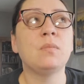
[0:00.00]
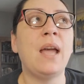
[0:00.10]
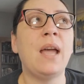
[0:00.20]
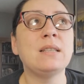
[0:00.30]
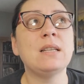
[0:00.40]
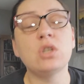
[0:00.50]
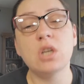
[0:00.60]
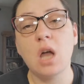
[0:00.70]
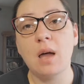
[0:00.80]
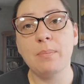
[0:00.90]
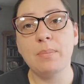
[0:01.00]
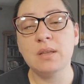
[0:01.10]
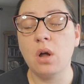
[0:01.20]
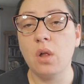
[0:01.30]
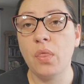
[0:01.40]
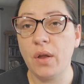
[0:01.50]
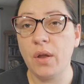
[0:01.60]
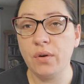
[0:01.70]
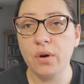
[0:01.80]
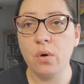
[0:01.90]
The Etsy shop is called
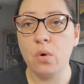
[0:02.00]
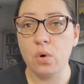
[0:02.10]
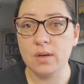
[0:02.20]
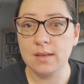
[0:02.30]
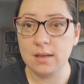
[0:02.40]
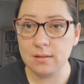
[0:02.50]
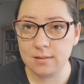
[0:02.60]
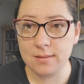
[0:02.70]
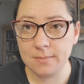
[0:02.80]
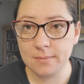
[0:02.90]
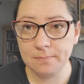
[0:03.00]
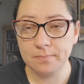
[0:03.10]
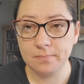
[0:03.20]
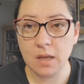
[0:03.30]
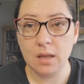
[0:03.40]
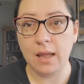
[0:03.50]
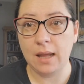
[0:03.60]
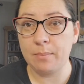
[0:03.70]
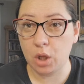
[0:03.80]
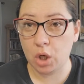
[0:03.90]
Thunder Horses
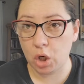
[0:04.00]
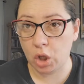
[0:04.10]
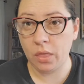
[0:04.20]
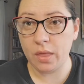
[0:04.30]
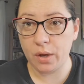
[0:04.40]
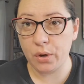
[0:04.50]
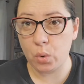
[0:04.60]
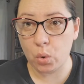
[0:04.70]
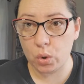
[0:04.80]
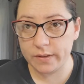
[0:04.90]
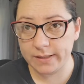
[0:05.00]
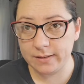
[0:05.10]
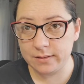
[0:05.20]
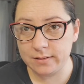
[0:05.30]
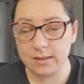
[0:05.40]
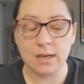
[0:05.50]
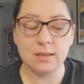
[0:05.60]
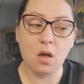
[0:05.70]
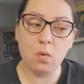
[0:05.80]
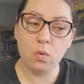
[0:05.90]
like plural, Thunder Horses, and it's
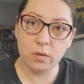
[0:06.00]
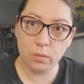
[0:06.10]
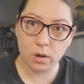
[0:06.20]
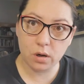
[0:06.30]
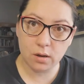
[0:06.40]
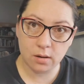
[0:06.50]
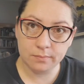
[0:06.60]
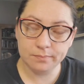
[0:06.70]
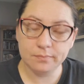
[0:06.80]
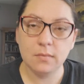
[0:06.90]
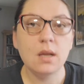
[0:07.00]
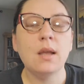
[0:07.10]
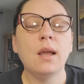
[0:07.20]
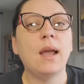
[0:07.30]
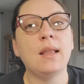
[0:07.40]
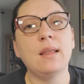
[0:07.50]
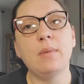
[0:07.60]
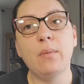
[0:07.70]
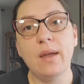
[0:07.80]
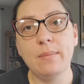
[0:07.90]
all one word. And then my
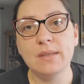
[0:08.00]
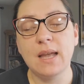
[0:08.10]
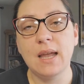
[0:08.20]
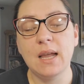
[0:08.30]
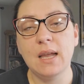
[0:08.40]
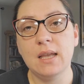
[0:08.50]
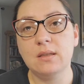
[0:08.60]
website is